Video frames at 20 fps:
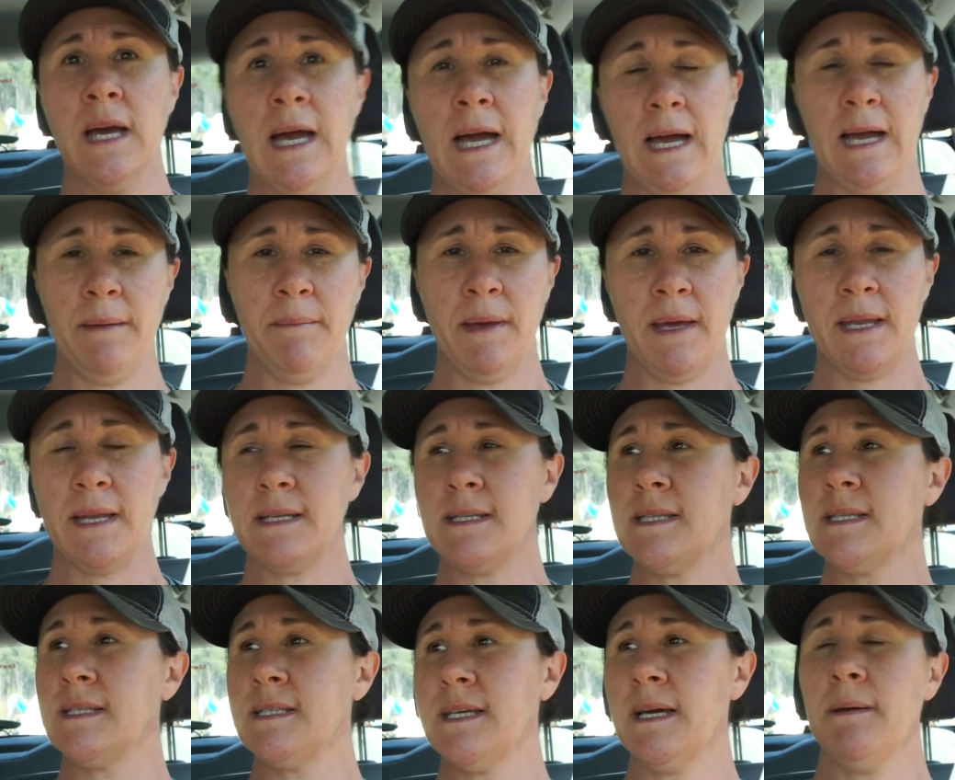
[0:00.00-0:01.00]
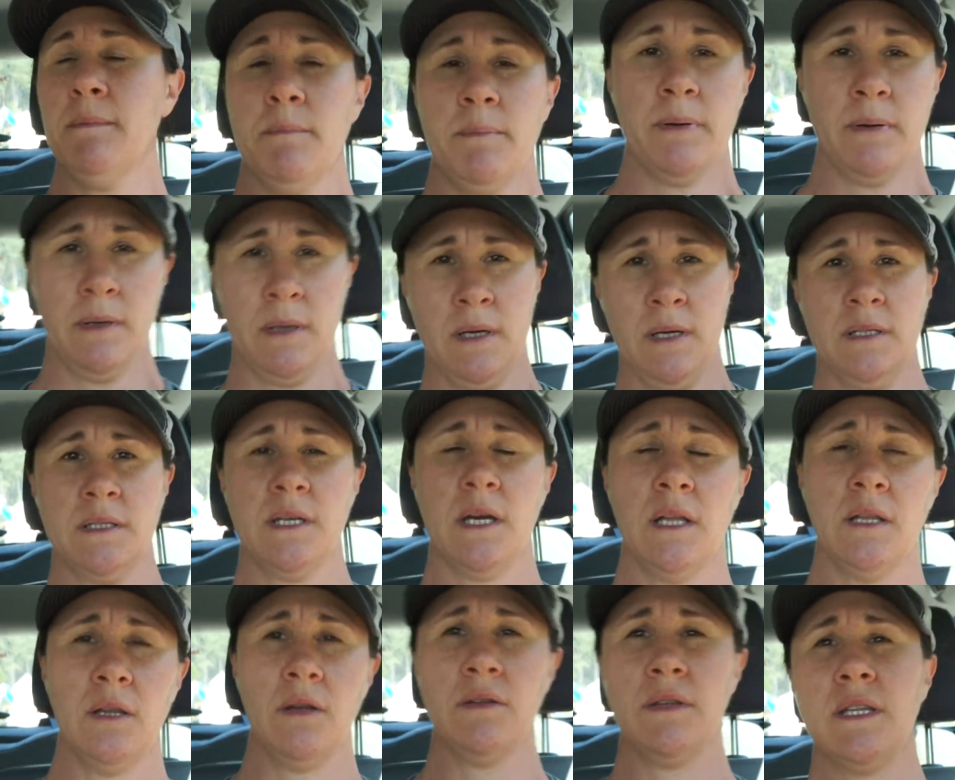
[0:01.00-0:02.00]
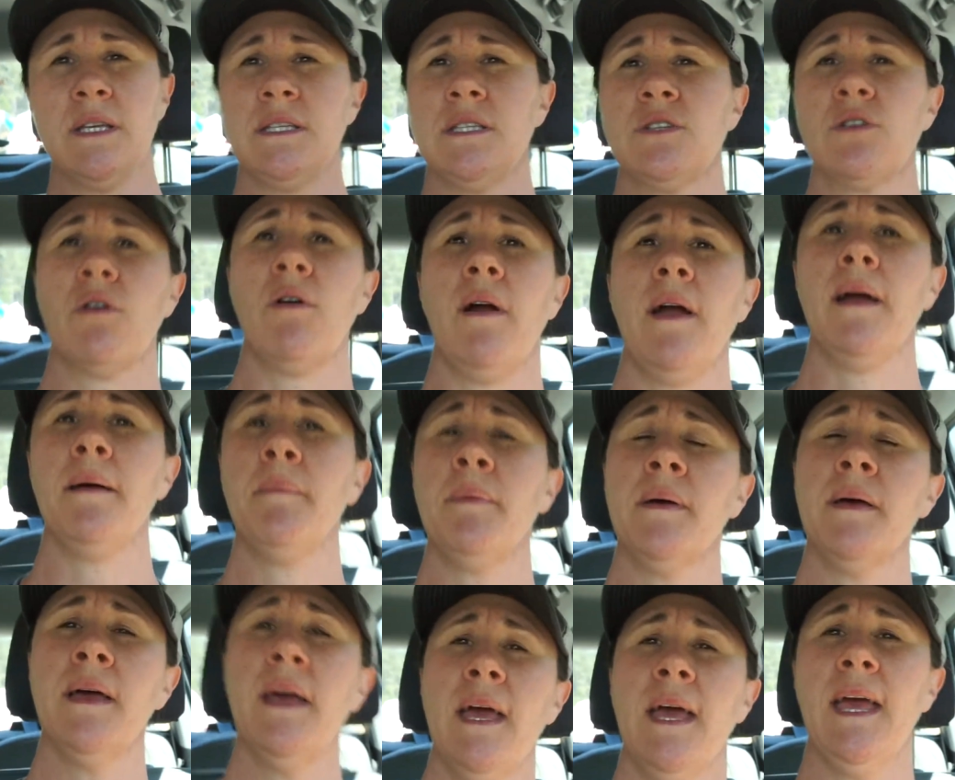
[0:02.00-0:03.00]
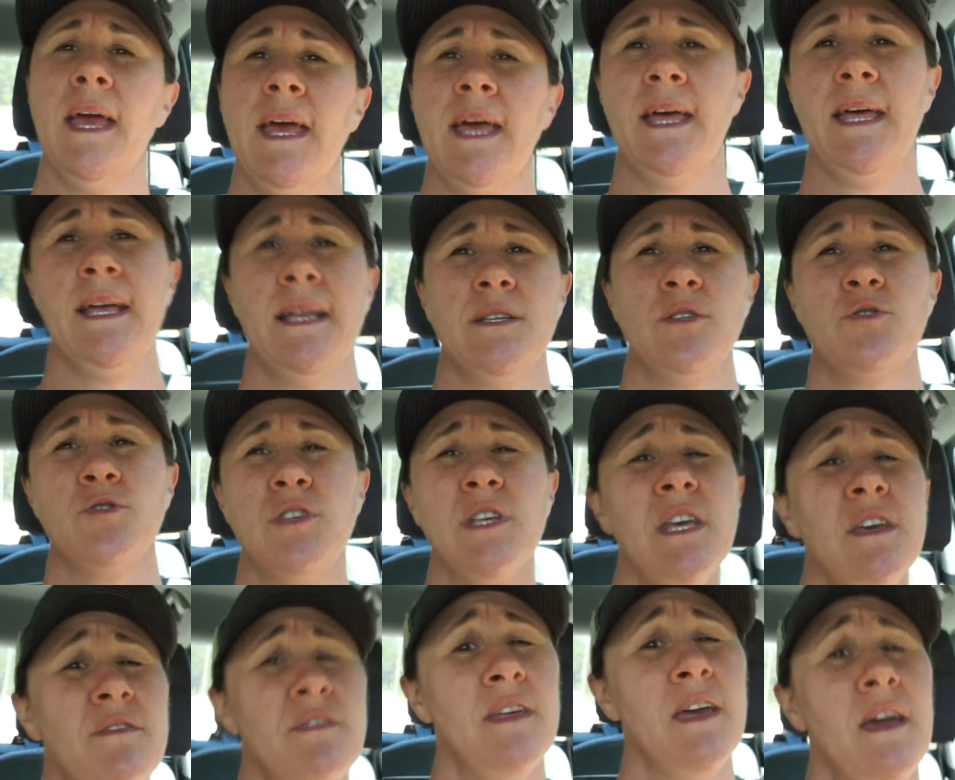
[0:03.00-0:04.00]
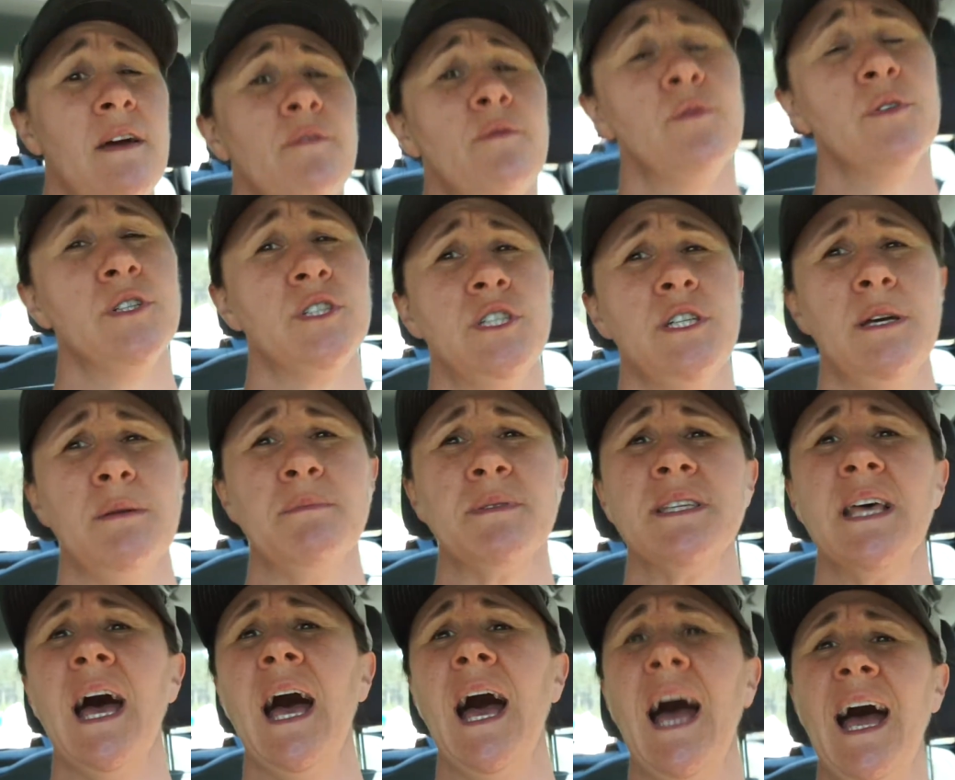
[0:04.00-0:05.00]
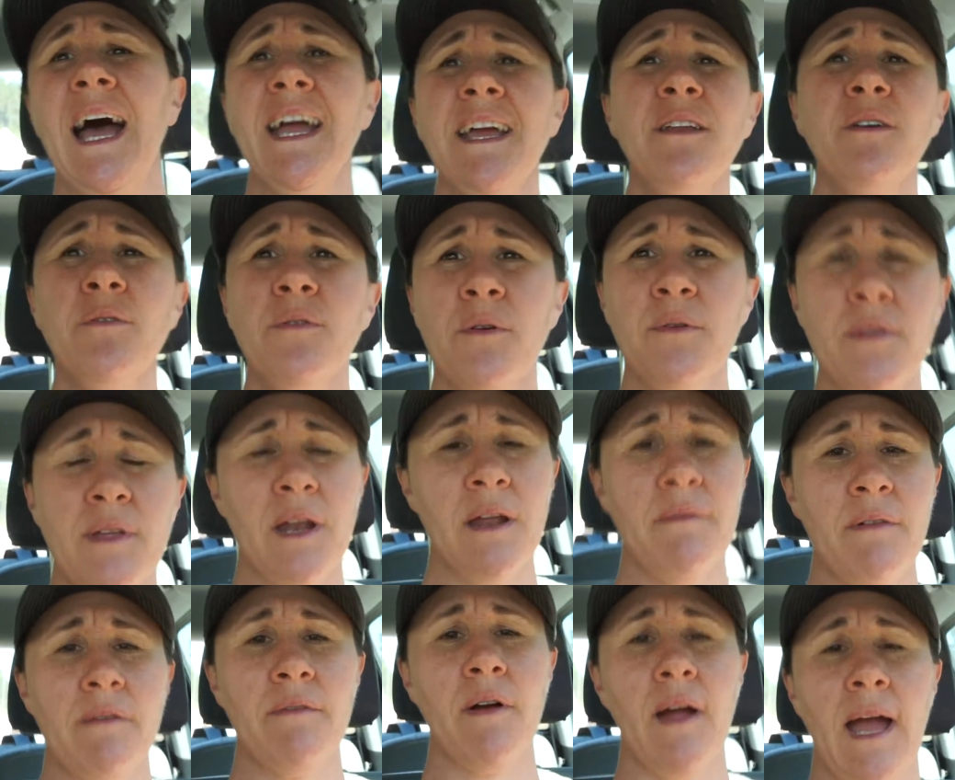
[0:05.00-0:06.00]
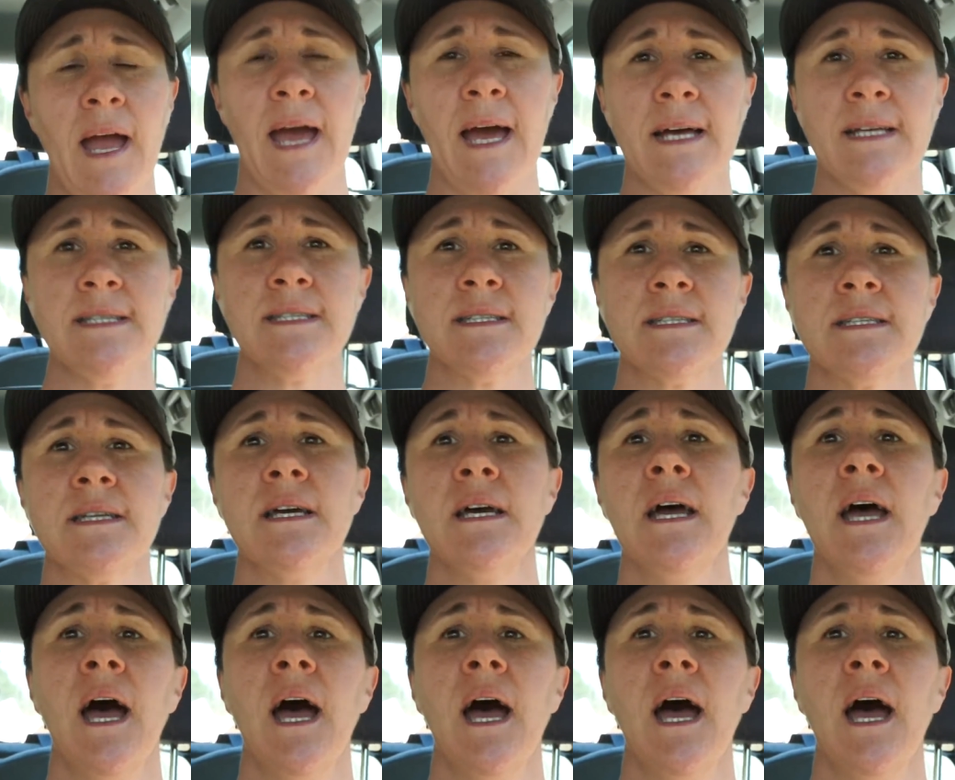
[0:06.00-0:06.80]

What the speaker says: I'm headed to the dump to unload this crap and to see if they have wood chips. I don't know that I've ever asked.